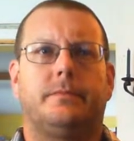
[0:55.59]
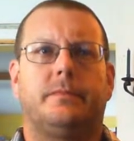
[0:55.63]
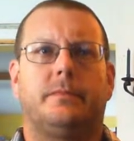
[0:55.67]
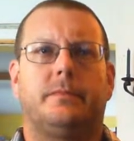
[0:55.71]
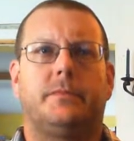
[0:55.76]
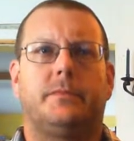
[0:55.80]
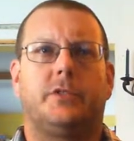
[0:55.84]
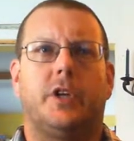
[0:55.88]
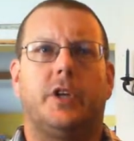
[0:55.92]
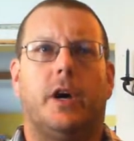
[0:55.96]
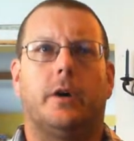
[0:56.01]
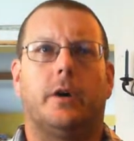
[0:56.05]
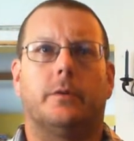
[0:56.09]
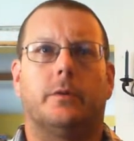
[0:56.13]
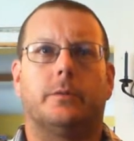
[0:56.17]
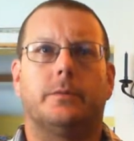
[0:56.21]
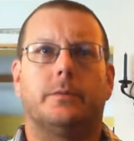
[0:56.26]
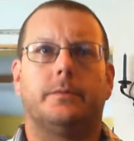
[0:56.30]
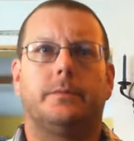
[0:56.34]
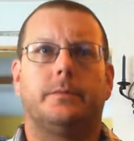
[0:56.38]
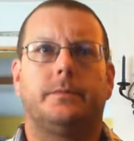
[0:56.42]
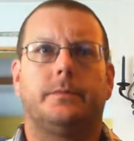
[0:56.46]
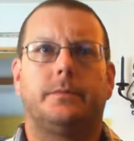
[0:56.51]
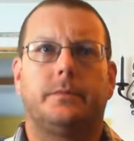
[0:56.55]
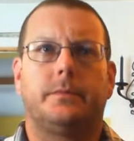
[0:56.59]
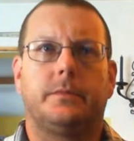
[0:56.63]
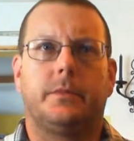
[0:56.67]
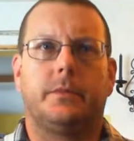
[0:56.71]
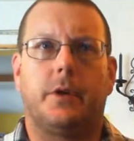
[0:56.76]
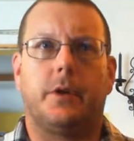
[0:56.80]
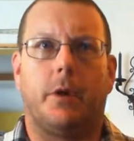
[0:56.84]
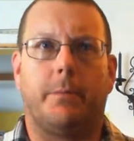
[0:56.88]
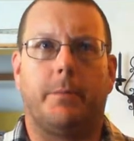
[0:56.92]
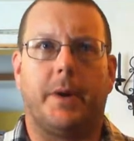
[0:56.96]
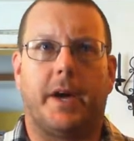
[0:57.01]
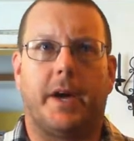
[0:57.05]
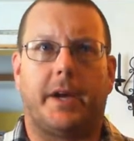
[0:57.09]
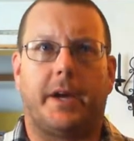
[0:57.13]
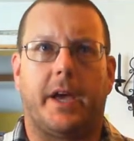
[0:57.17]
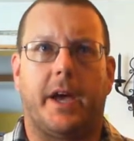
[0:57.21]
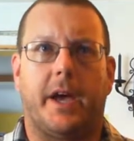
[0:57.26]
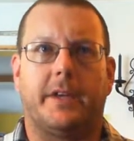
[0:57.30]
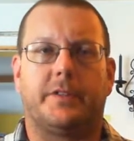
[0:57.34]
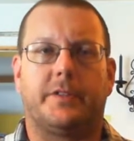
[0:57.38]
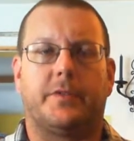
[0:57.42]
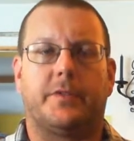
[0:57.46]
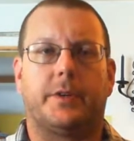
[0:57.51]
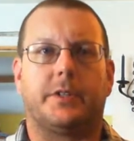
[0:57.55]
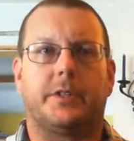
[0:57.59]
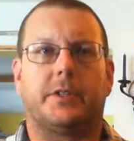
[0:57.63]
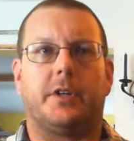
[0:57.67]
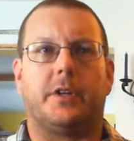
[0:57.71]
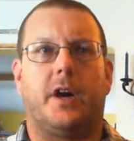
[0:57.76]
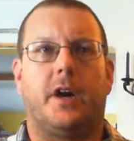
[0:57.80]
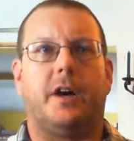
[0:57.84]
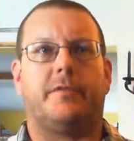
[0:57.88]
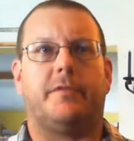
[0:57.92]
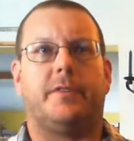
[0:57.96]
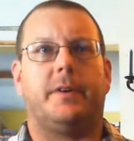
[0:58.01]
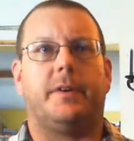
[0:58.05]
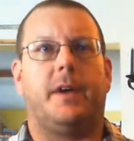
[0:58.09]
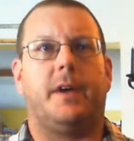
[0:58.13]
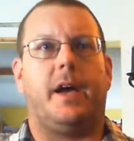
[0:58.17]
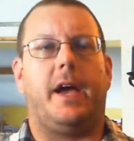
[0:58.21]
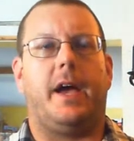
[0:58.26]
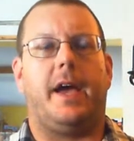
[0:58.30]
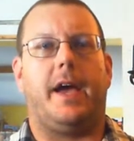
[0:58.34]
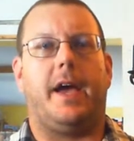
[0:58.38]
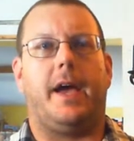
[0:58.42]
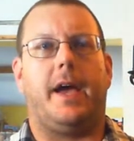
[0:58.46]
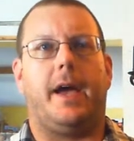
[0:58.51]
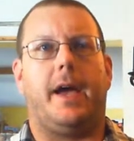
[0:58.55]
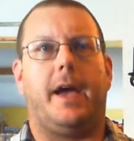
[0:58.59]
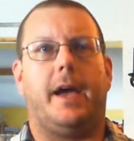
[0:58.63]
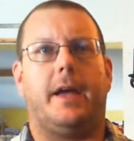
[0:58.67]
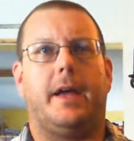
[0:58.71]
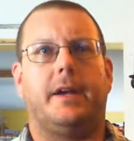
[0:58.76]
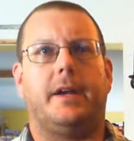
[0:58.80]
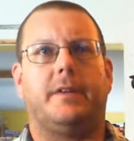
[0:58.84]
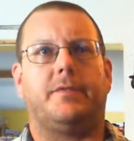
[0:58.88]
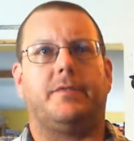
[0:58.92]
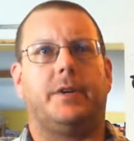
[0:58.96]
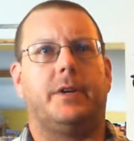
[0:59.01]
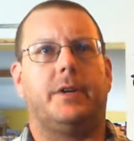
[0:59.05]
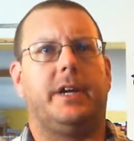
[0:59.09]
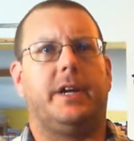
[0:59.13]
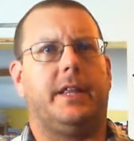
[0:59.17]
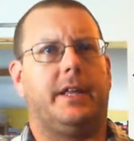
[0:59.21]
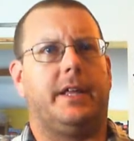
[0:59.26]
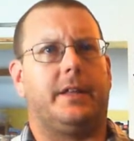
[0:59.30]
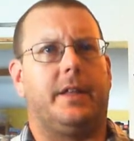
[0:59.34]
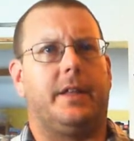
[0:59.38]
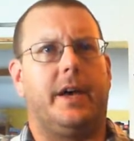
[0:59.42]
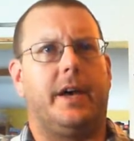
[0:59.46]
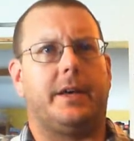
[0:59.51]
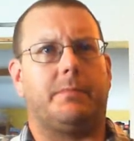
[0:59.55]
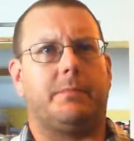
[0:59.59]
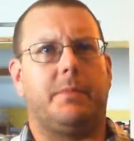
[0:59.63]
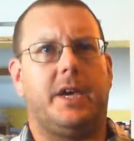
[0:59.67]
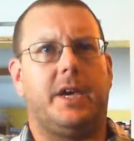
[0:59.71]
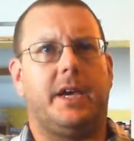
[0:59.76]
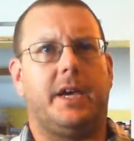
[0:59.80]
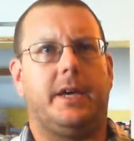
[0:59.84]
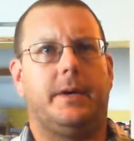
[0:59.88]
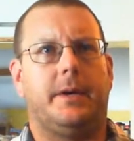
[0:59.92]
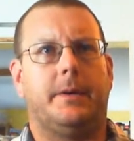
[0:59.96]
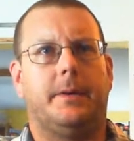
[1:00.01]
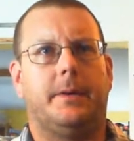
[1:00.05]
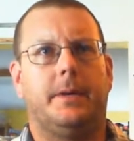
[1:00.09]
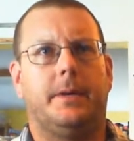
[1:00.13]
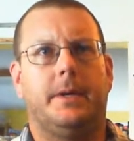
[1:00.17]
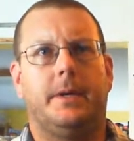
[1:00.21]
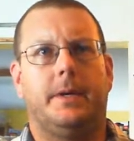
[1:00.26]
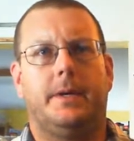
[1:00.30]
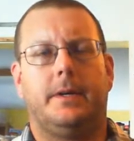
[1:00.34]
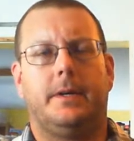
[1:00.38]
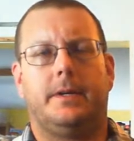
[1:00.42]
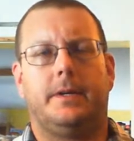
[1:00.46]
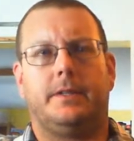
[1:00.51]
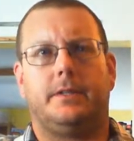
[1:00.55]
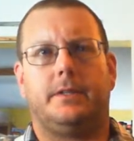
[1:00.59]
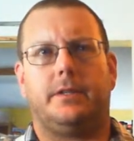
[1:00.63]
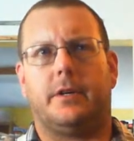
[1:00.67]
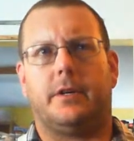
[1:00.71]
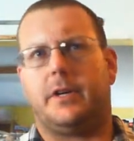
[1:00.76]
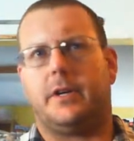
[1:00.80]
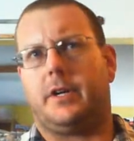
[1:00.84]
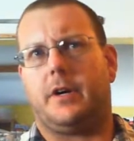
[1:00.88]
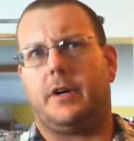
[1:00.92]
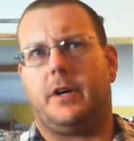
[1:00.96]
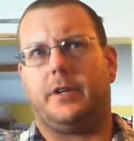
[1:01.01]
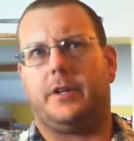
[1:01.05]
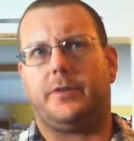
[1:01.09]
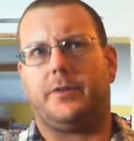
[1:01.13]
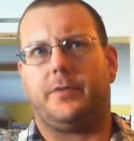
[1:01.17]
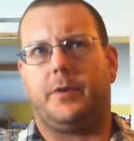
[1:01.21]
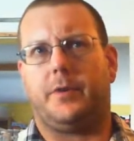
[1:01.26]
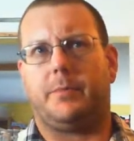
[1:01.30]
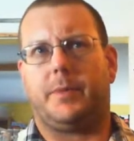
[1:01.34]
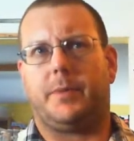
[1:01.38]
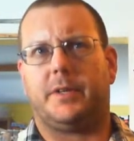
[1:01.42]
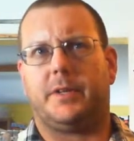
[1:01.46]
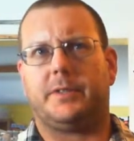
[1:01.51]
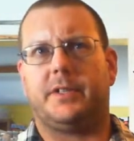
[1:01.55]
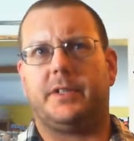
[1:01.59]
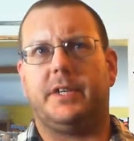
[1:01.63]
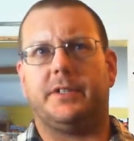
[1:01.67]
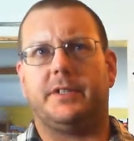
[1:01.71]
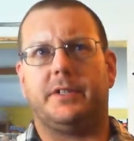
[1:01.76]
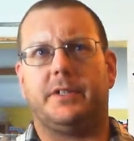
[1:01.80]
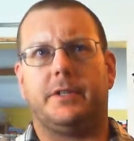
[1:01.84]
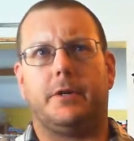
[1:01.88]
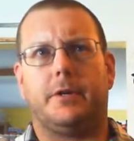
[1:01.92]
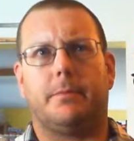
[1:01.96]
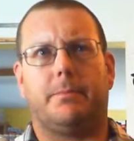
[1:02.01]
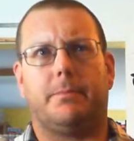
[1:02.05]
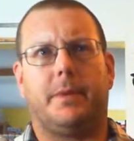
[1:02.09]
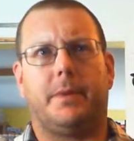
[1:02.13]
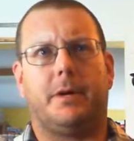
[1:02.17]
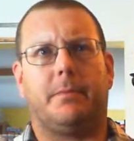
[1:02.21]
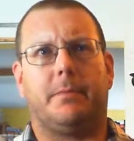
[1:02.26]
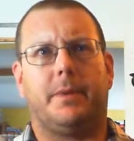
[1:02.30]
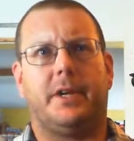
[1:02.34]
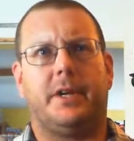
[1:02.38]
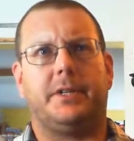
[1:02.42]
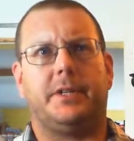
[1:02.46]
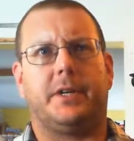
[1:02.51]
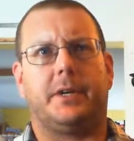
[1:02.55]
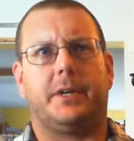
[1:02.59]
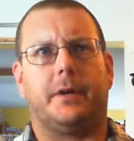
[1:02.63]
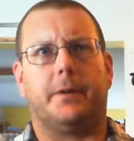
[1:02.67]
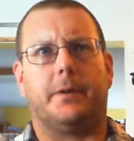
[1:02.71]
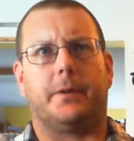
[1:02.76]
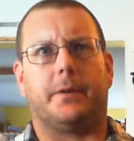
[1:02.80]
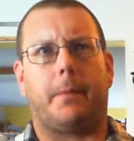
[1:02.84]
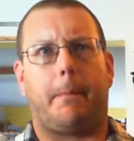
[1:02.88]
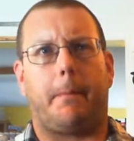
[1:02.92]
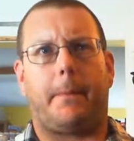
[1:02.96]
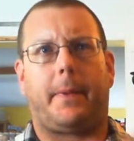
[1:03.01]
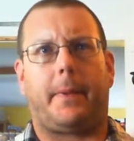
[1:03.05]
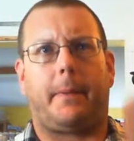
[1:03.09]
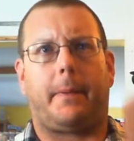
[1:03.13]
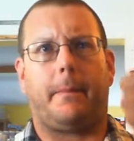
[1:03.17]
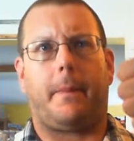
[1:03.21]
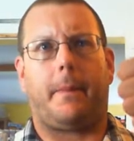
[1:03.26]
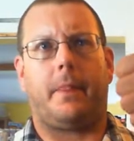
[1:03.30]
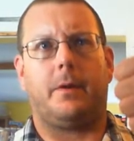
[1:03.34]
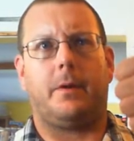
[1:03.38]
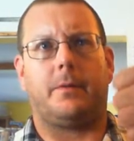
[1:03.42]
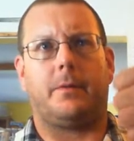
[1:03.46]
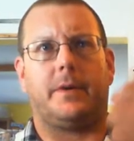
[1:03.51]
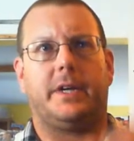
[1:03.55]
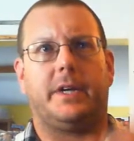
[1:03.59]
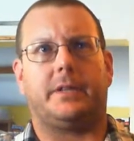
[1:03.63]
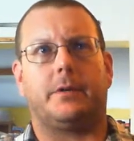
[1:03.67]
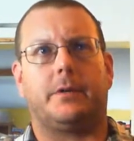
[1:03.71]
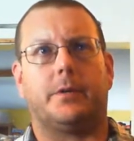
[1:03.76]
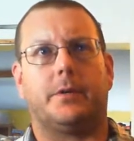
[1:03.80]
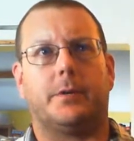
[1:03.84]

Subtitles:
So, go Buckeyes first off. And if you're anything like me, during college football season, your beer budget goes right through the